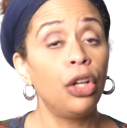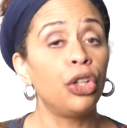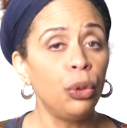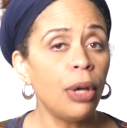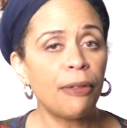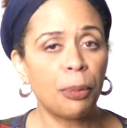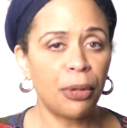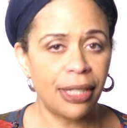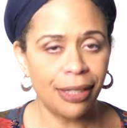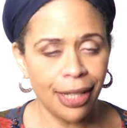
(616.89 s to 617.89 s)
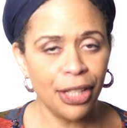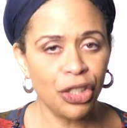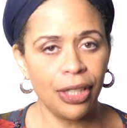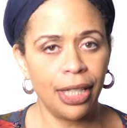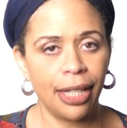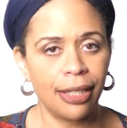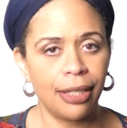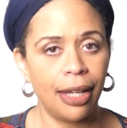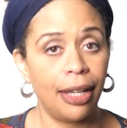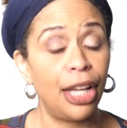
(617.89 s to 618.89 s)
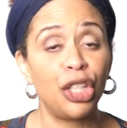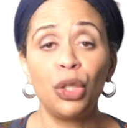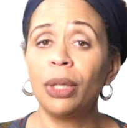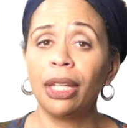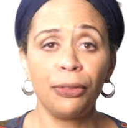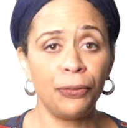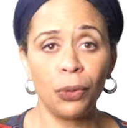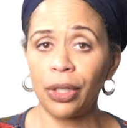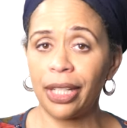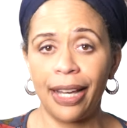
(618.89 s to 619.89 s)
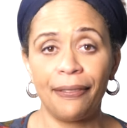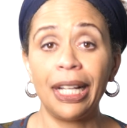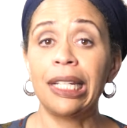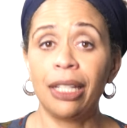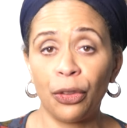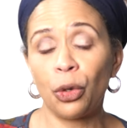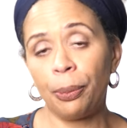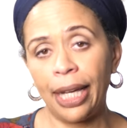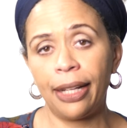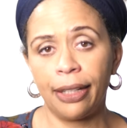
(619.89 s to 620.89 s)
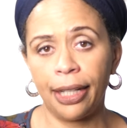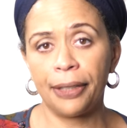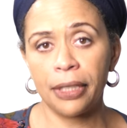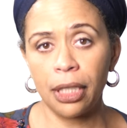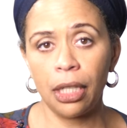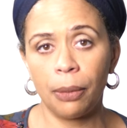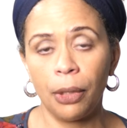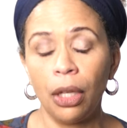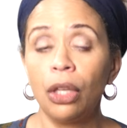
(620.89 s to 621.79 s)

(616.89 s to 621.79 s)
You have a presentation the next day and you can't afford to have another bad night of sleep.